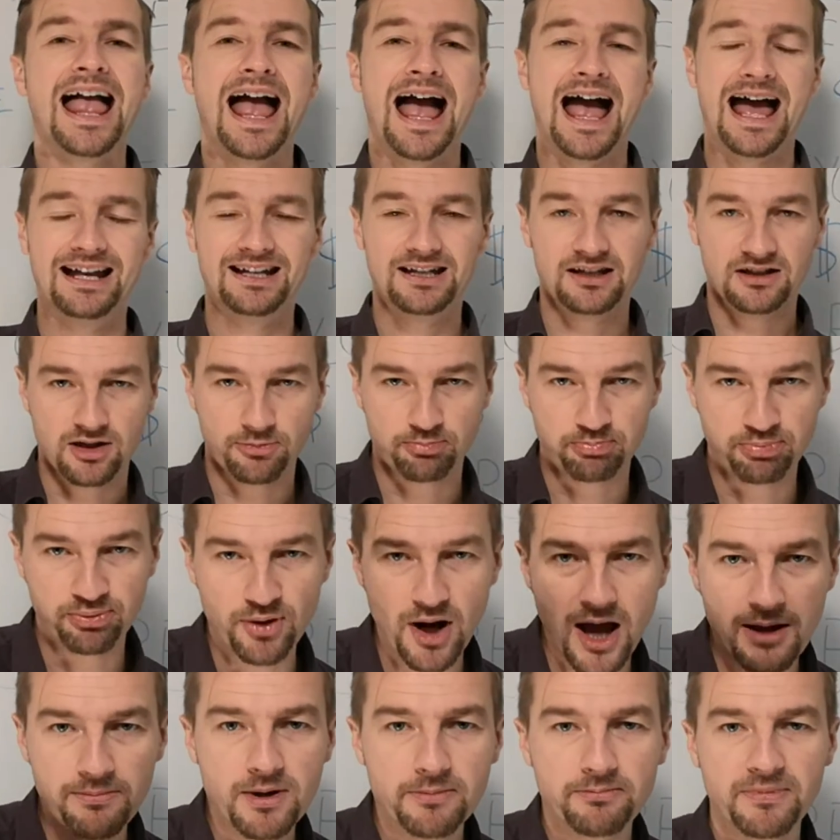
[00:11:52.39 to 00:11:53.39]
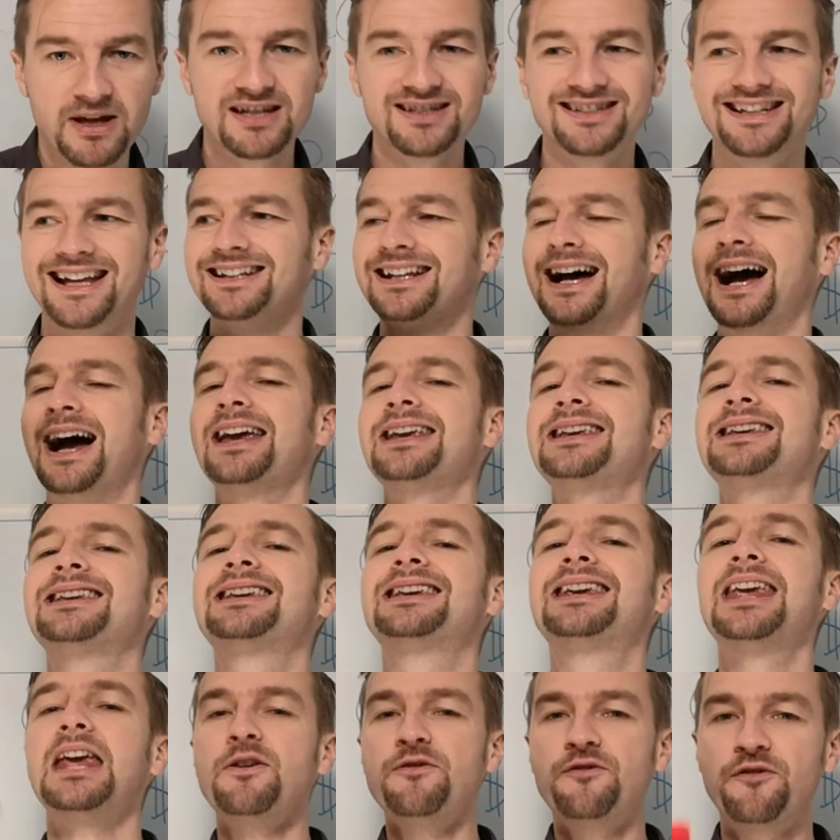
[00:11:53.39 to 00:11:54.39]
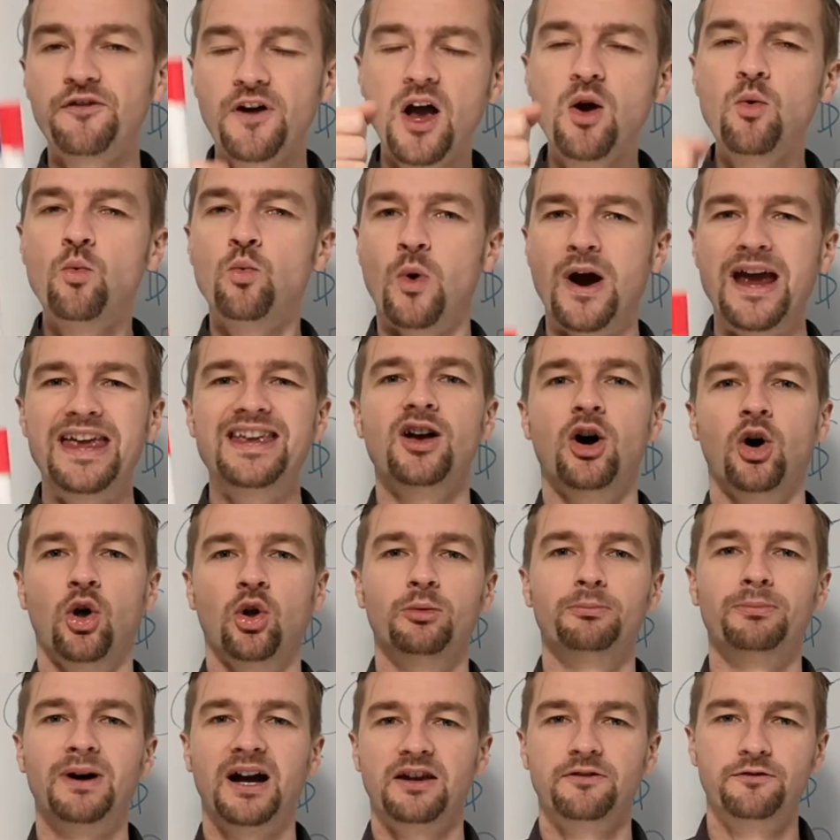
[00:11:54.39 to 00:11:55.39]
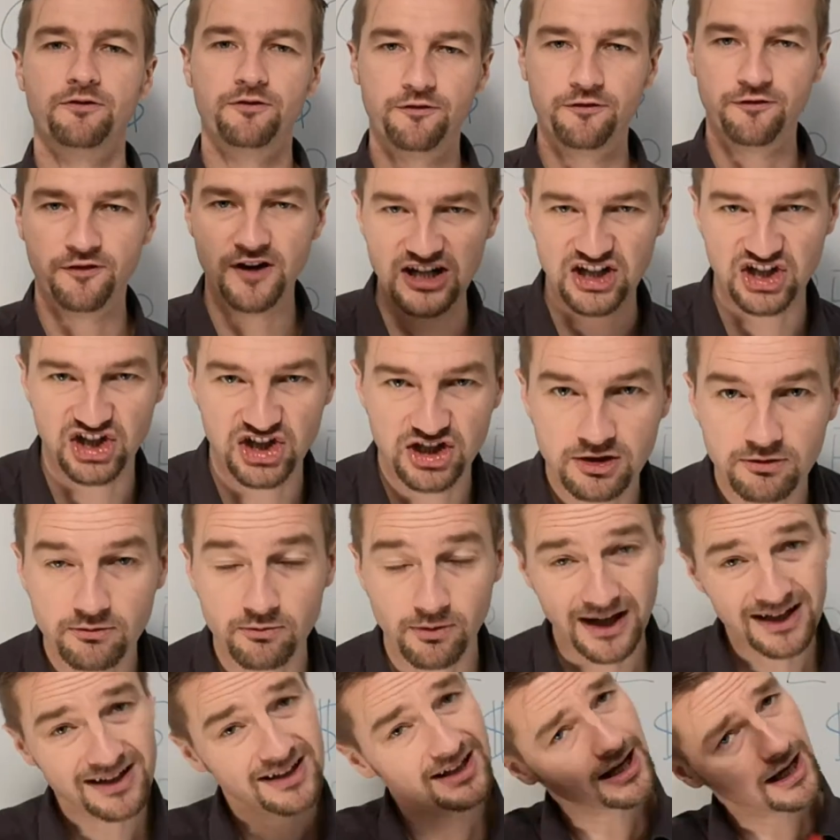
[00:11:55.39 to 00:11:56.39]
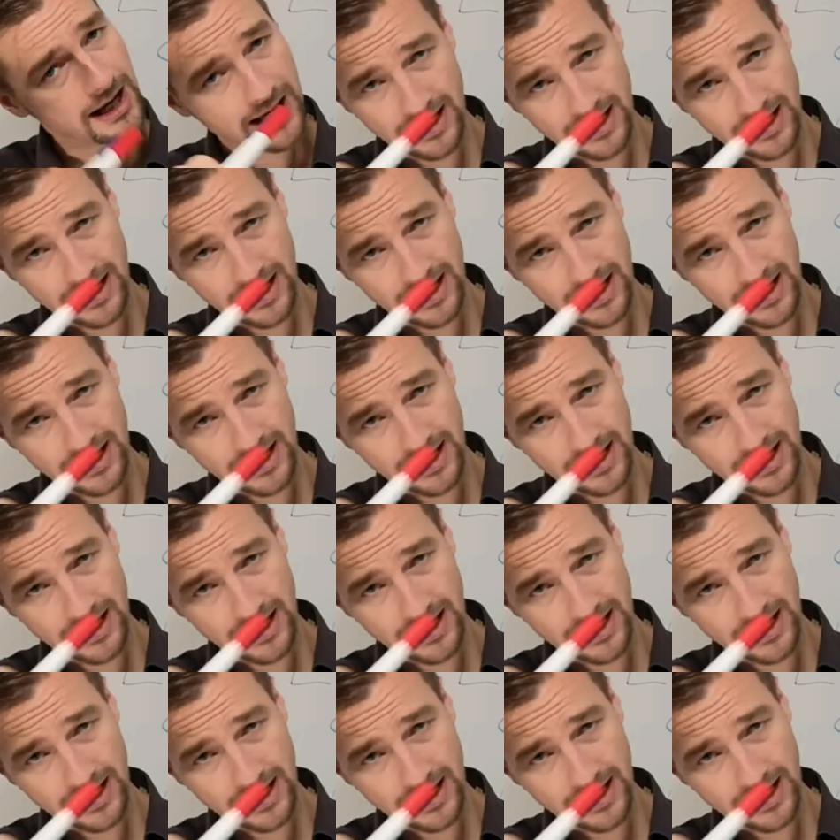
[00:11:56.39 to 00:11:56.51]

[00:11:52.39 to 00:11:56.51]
And the problem is that I give away all my fish, right?